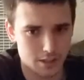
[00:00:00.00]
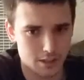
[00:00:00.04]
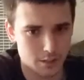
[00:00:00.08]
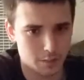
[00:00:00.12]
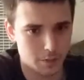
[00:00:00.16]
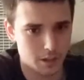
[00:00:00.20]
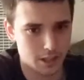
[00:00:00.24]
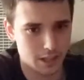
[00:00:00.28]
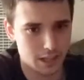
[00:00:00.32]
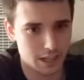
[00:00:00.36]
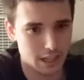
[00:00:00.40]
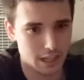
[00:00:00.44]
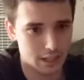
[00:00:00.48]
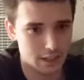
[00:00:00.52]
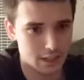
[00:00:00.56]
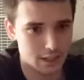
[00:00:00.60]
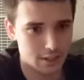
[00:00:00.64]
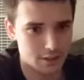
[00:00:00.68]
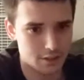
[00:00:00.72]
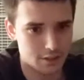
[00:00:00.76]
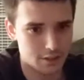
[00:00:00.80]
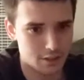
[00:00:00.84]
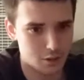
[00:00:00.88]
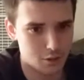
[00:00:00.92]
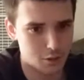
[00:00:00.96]
somewhat
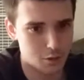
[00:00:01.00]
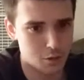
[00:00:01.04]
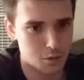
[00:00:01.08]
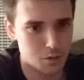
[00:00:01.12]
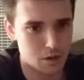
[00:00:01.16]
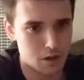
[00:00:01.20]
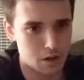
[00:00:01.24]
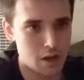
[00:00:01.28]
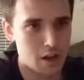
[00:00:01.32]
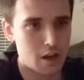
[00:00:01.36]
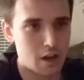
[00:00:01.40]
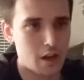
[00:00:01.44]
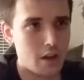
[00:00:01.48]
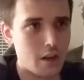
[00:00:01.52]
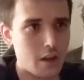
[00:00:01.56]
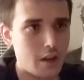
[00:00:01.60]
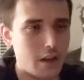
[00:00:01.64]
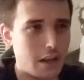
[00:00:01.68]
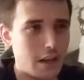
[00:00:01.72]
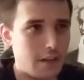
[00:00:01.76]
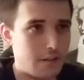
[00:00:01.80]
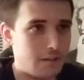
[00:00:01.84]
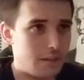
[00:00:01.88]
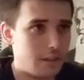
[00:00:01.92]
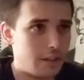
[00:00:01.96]
connected to
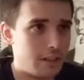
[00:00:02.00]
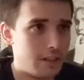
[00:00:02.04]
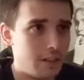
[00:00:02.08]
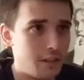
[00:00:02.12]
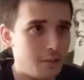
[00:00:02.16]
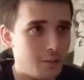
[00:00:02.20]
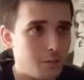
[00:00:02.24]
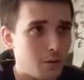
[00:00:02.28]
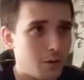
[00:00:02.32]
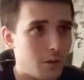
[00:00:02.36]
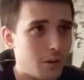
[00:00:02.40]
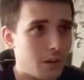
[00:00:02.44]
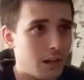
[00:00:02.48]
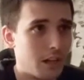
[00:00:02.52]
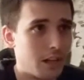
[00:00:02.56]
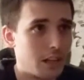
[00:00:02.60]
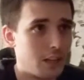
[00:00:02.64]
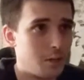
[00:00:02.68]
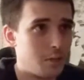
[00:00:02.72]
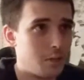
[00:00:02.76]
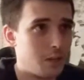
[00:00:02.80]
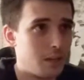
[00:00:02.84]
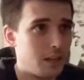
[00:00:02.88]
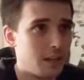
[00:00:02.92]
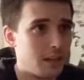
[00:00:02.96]
Infinity War
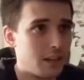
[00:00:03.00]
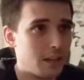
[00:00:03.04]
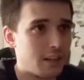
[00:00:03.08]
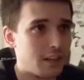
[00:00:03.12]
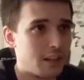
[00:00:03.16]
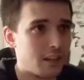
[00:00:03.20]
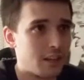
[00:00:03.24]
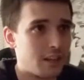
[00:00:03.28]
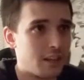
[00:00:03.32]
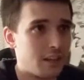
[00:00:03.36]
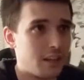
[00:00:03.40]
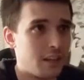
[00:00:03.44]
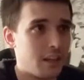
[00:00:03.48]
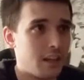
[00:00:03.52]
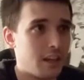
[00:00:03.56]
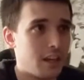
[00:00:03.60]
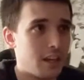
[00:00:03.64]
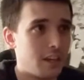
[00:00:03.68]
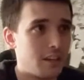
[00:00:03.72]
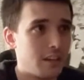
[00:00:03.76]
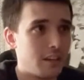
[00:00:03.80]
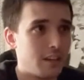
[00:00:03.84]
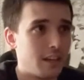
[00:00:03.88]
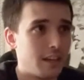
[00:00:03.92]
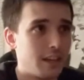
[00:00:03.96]
at the beginning,
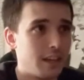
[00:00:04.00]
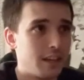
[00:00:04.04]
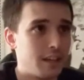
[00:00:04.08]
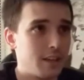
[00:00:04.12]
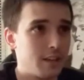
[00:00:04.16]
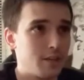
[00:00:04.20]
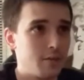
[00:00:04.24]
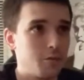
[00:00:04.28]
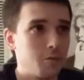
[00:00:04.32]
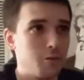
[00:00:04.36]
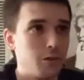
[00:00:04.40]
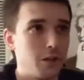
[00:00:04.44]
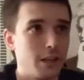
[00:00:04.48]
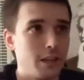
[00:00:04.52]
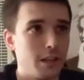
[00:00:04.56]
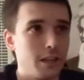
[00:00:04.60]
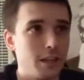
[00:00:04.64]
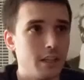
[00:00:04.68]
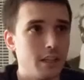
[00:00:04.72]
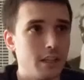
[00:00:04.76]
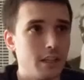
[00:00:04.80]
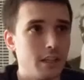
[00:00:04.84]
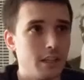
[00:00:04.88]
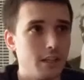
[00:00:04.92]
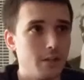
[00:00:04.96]
and like
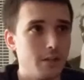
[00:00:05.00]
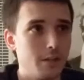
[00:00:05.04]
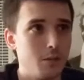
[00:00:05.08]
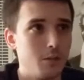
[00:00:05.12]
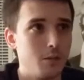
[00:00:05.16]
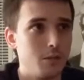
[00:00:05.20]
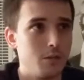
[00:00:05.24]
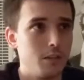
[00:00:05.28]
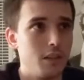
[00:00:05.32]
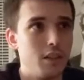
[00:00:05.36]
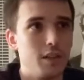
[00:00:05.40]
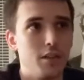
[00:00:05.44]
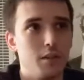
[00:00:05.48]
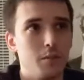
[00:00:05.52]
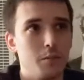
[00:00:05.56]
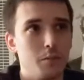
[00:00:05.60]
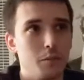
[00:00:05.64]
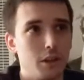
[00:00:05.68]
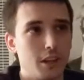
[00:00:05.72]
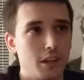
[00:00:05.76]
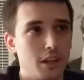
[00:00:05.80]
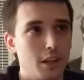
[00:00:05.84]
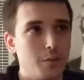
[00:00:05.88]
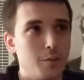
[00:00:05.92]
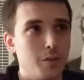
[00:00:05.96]
when you see
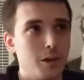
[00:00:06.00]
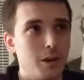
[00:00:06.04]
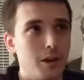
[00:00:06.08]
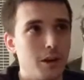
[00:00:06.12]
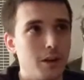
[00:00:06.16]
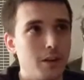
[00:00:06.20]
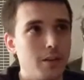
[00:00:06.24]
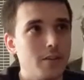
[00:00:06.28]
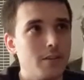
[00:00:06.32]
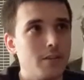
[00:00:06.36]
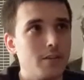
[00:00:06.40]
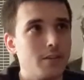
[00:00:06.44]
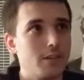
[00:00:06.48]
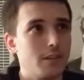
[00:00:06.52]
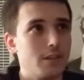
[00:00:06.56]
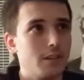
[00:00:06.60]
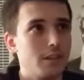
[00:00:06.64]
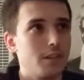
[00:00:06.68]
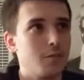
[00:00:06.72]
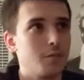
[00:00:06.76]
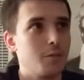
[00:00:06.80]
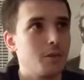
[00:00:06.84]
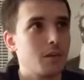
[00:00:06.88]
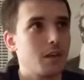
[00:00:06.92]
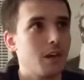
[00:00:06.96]
Bucky Barnes
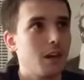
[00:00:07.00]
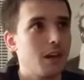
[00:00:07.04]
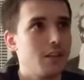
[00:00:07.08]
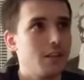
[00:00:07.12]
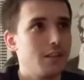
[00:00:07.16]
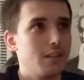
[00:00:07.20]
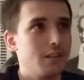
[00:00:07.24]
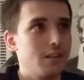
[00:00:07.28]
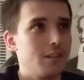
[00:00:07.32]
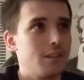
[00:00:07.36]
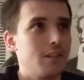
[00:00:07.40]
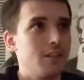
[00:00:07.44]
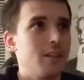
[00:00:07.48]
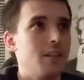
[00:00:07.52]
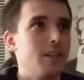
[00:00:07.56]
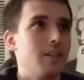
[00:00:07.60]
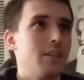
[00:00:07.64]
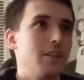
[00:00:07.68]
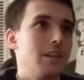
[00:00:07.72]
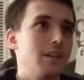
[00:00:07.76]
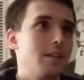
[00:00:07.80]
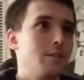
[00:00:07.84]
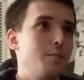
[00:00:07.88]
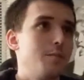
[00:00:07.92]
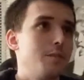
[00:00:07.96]
in Wakanda,
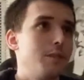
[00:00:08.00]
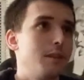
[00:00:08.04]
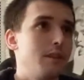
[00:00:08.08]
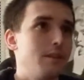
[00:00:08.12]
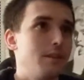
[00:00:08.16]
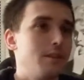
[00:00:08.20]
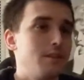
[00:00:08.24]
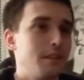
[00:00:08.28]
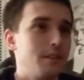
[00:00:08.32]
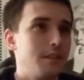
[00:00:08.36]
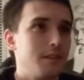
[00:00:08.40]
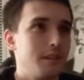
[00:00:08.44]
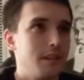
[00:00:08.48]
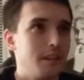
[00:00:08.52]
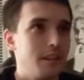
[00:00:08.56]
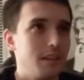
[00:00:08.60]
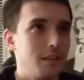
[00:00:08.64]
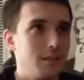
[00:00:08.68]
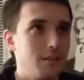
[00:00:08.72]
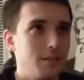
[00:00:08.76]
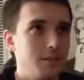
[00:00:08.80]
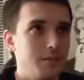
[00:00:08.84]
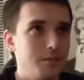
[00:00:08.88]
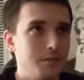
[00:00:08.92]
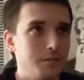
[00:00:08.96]
that's because at the
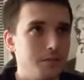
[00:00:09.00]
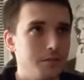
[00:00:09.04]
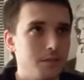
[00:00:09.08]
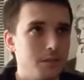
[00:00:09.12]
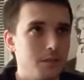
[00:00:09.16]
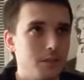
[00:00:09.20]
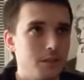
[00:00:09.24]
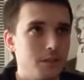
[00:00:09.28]
end of